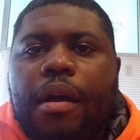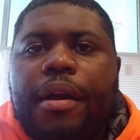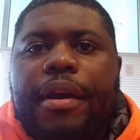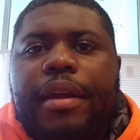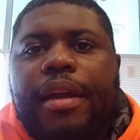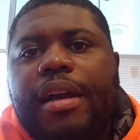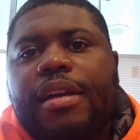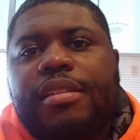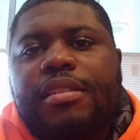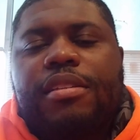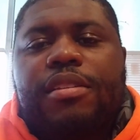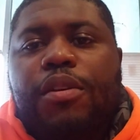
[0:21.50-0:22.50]
Alright guys,
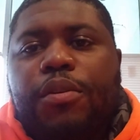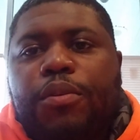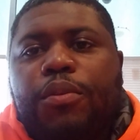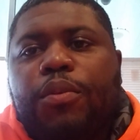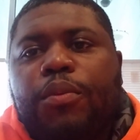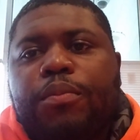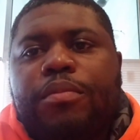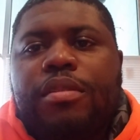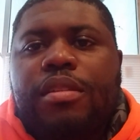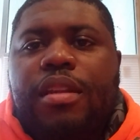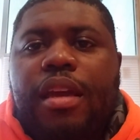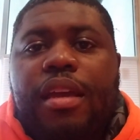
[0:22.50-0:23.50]
so
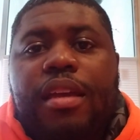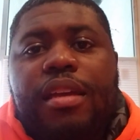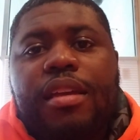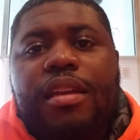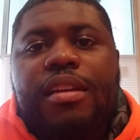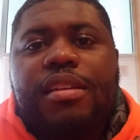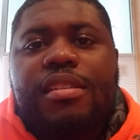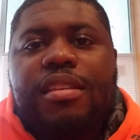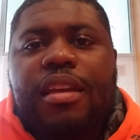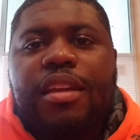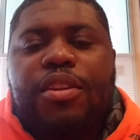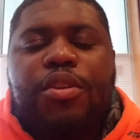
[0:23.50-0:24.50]
today is
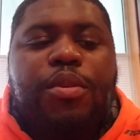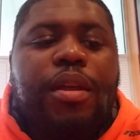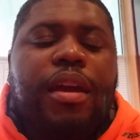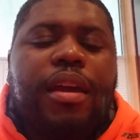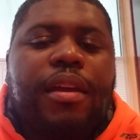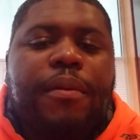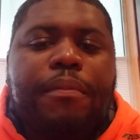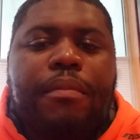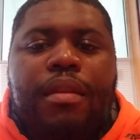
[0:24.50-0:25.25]
a new day